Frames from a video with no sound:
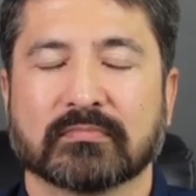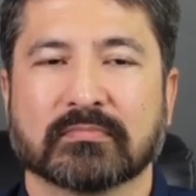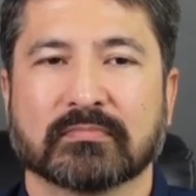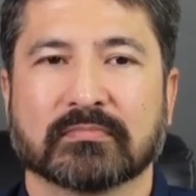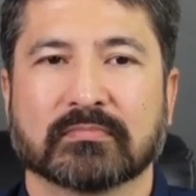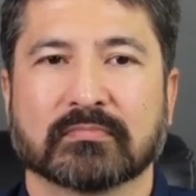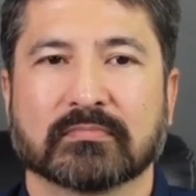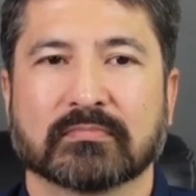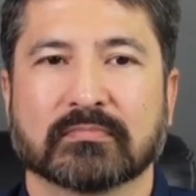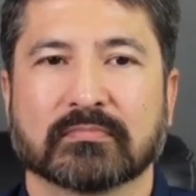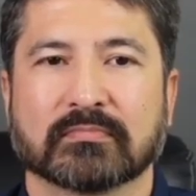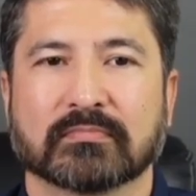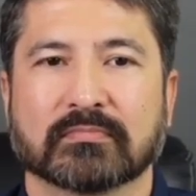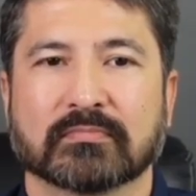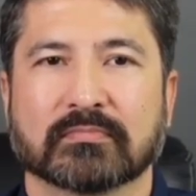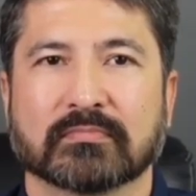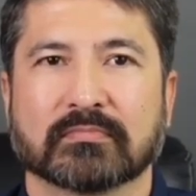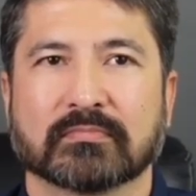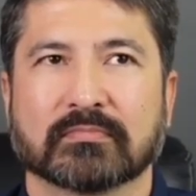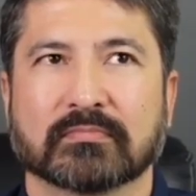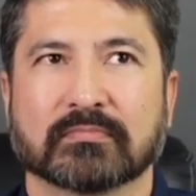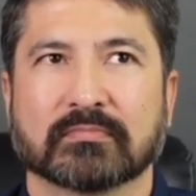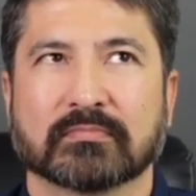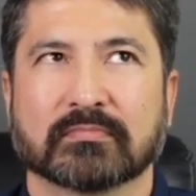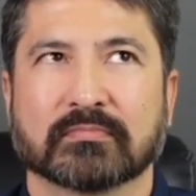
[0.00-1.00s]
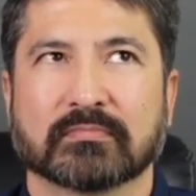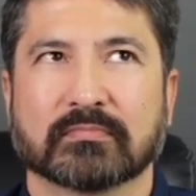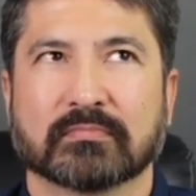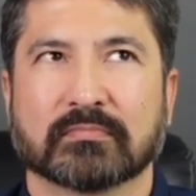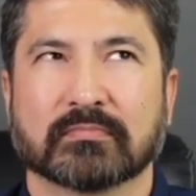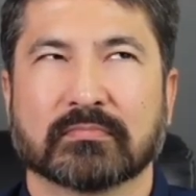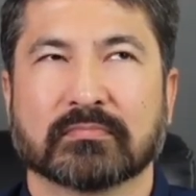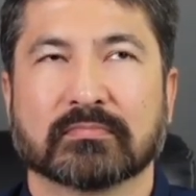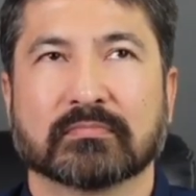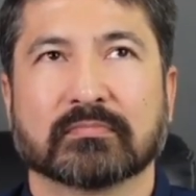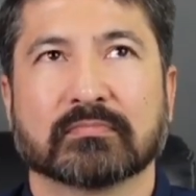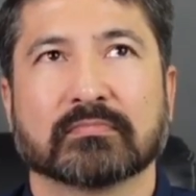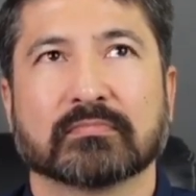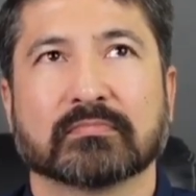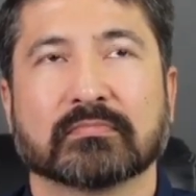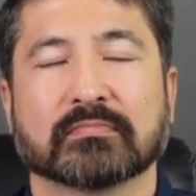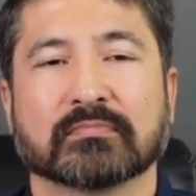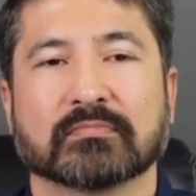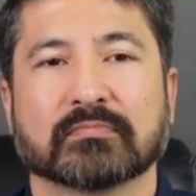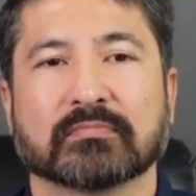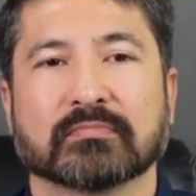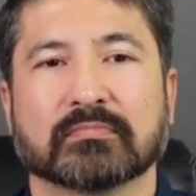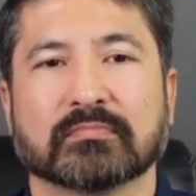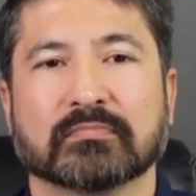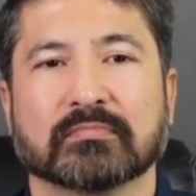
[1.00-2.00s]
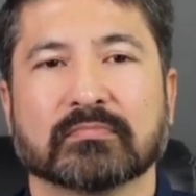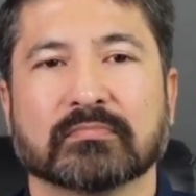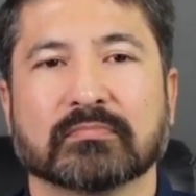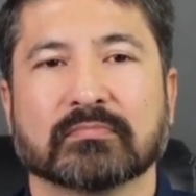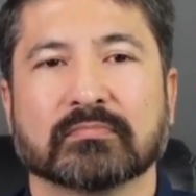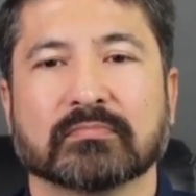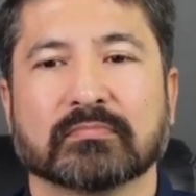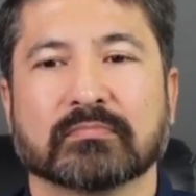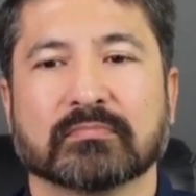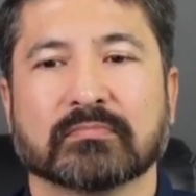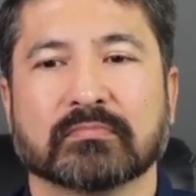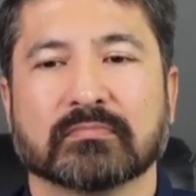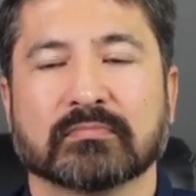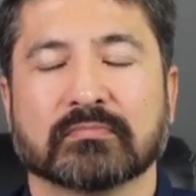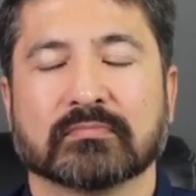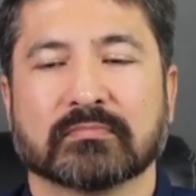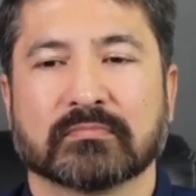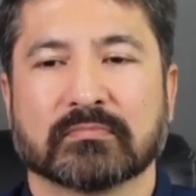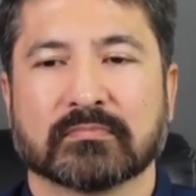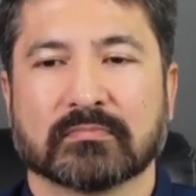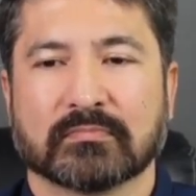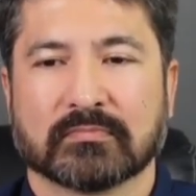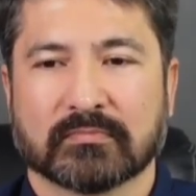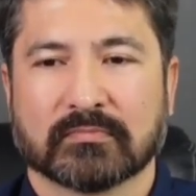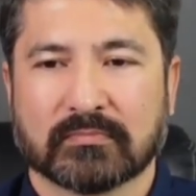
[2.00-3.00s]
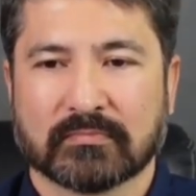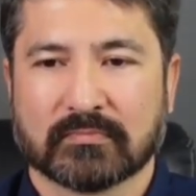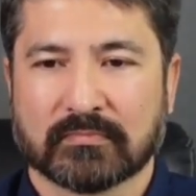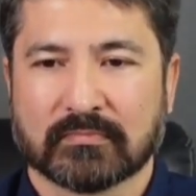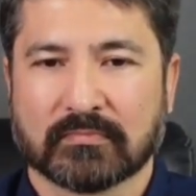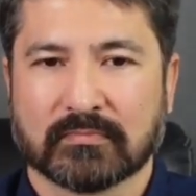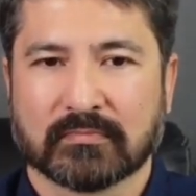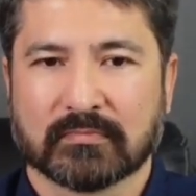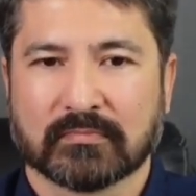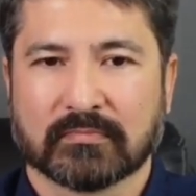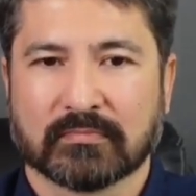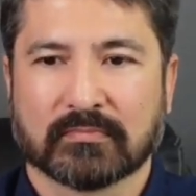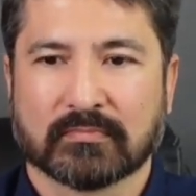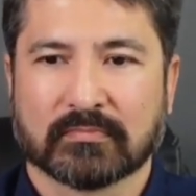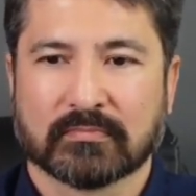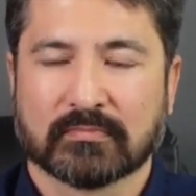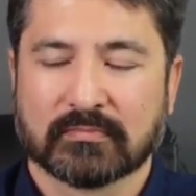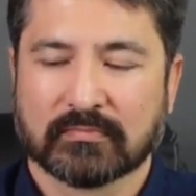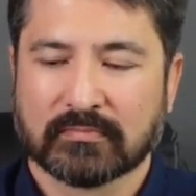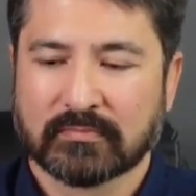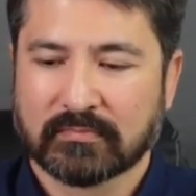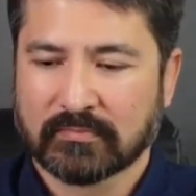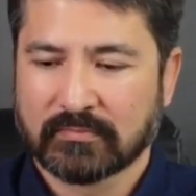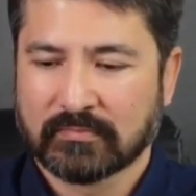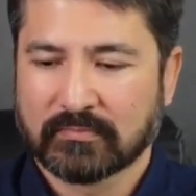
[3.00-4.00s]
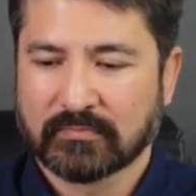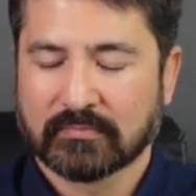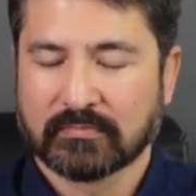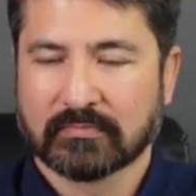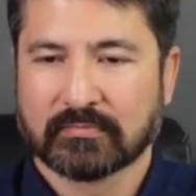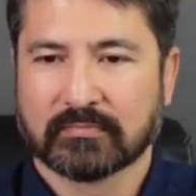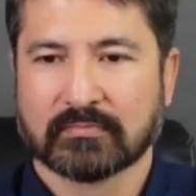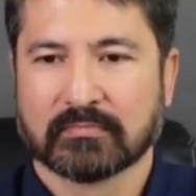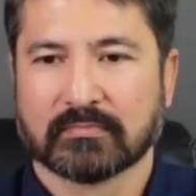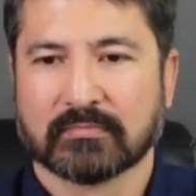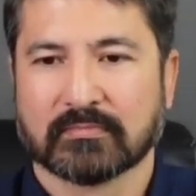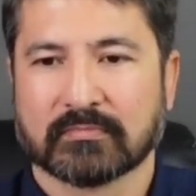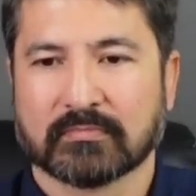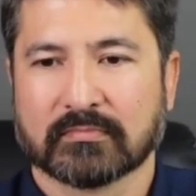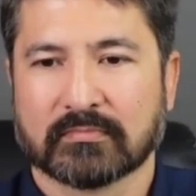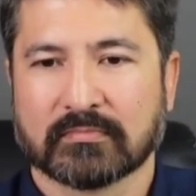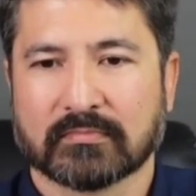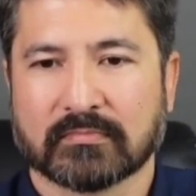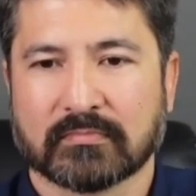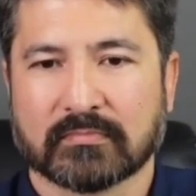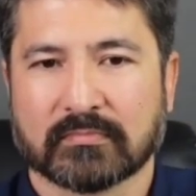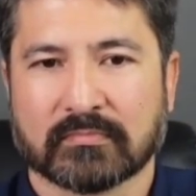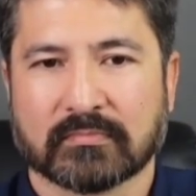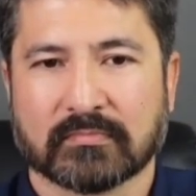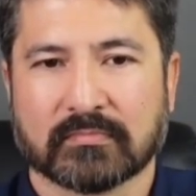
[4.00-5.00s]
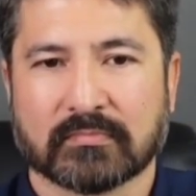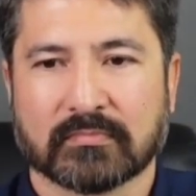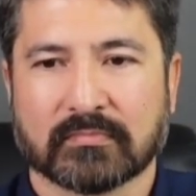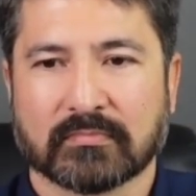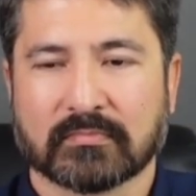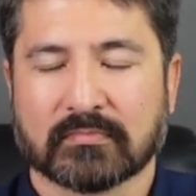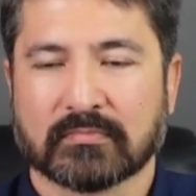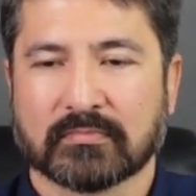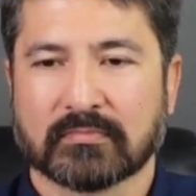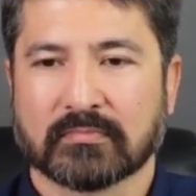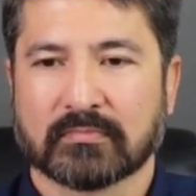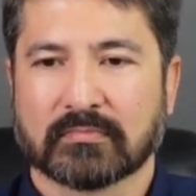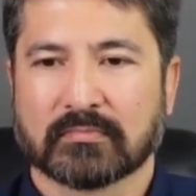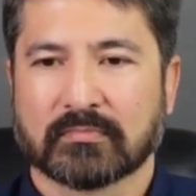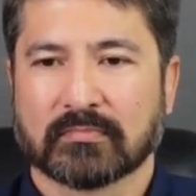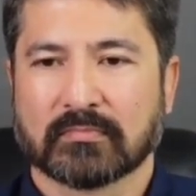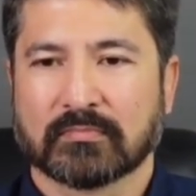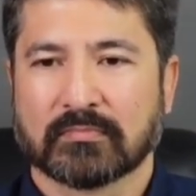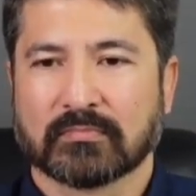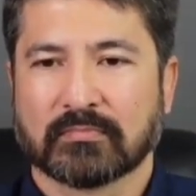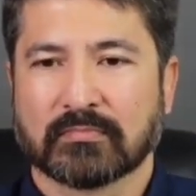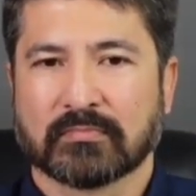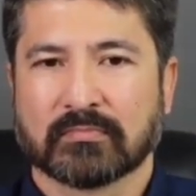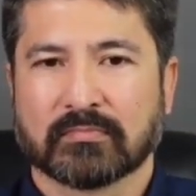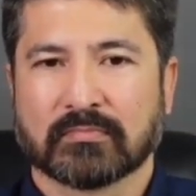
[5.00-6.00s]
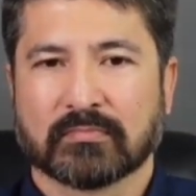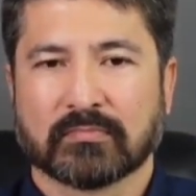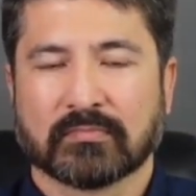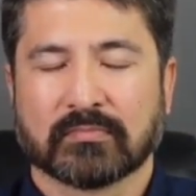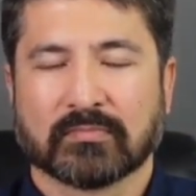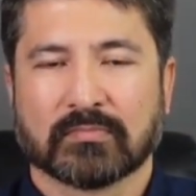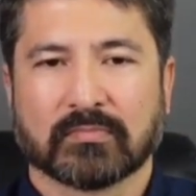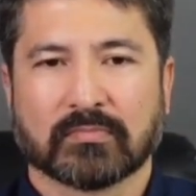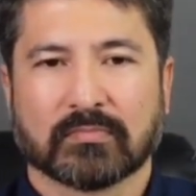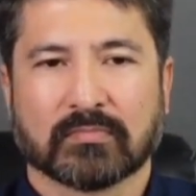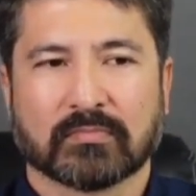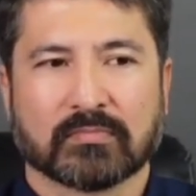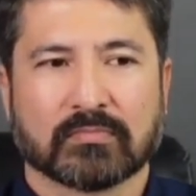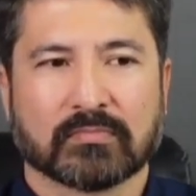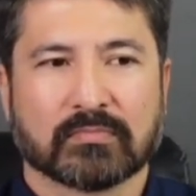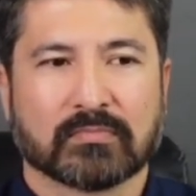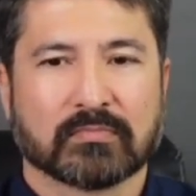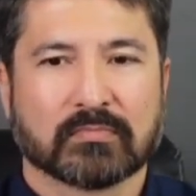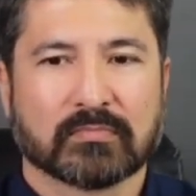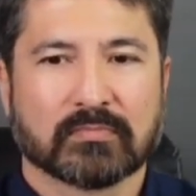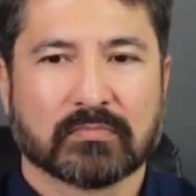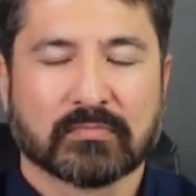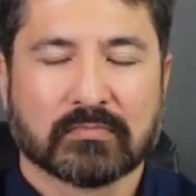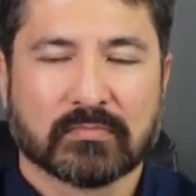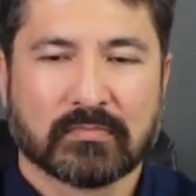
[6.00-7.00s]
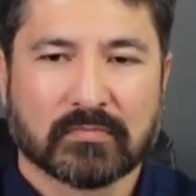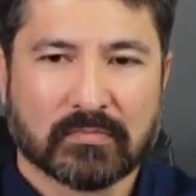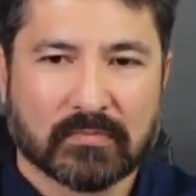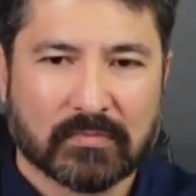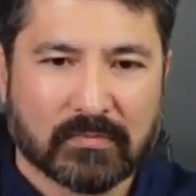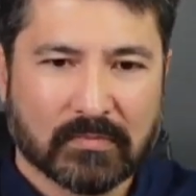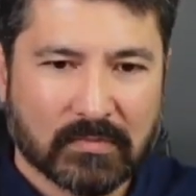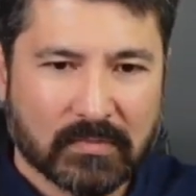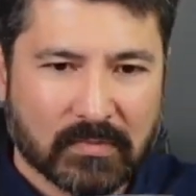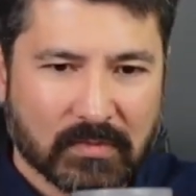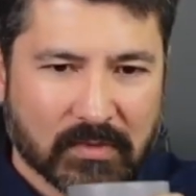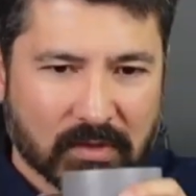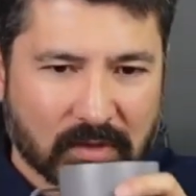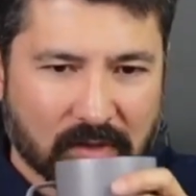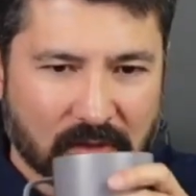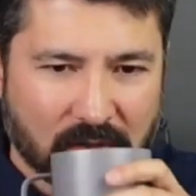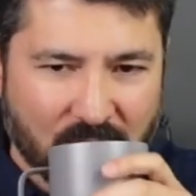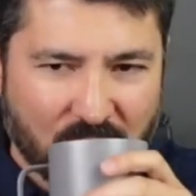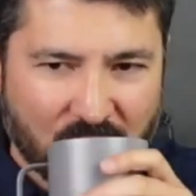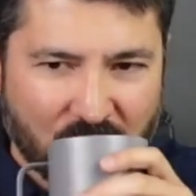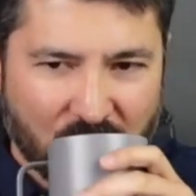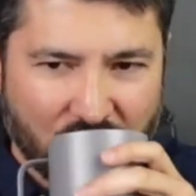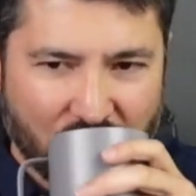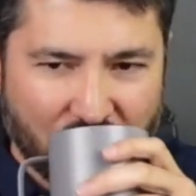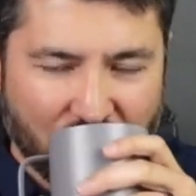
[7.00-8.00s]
This person isn't speaking.